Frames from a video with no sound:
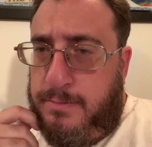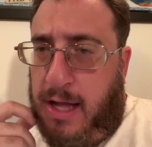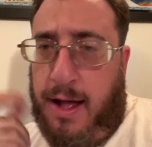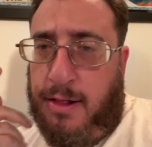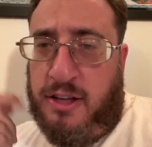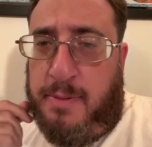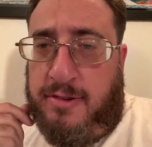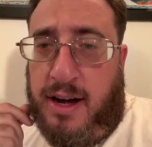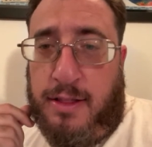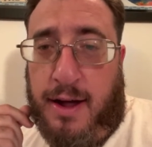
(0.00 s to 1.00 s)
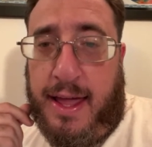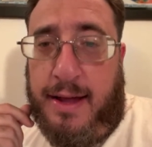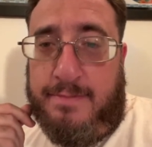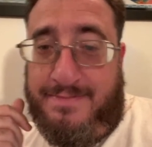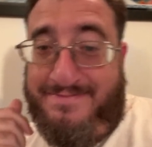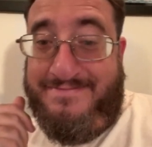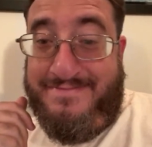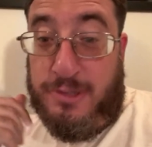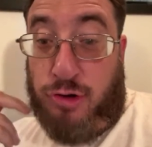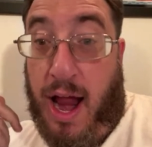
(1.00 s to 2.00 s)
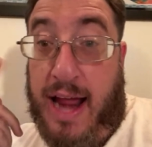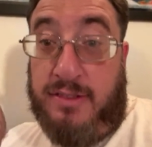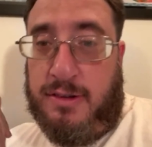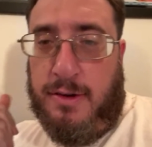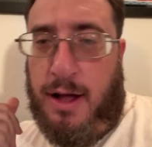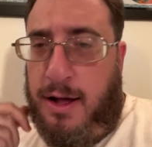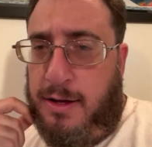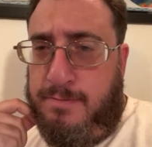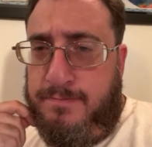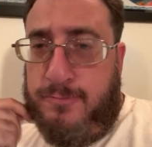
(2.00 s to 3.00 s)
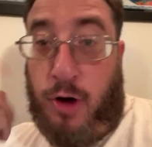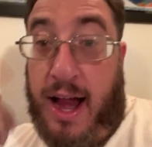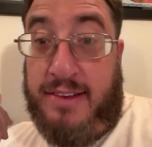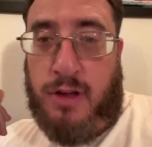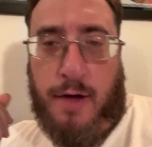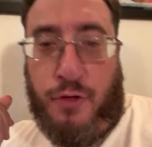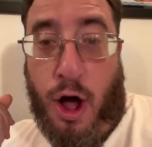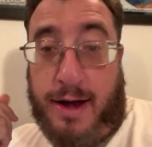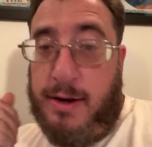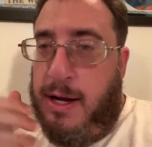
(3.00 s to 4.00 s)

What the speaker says: lost my train of thought again. Trains of thought.